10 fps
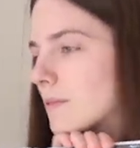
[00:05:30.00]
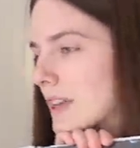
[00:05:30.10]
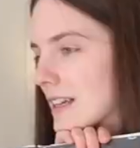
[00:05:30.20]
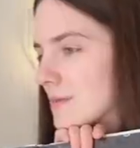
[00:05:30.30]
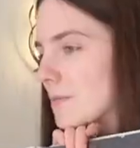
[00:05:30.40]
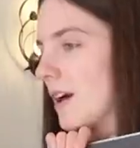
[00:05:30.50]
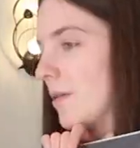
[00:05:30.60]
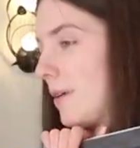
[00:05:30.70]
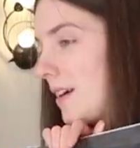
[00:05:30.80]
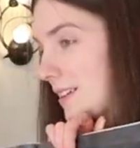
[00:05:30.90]
That's Matt
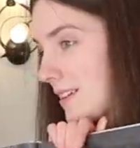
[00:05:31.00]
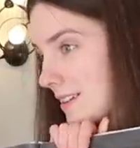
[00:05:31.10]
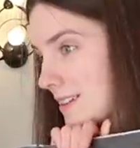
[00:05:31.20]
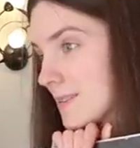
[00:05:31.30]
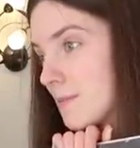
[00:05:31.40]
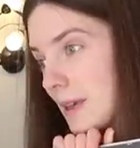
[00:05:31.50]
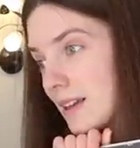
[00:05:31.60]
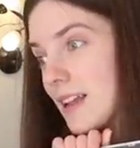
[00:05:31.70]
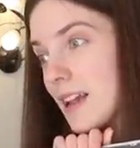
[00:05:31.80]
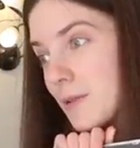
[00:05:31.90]
and Marcus,
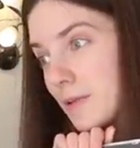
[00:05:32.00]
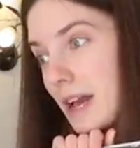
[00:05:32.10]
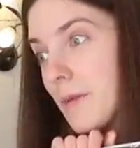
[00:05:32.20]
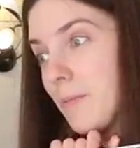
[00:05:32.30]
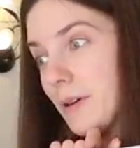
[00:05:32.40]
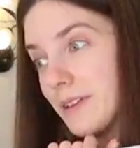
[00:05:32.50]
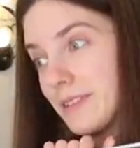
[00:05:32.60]
big name on campus.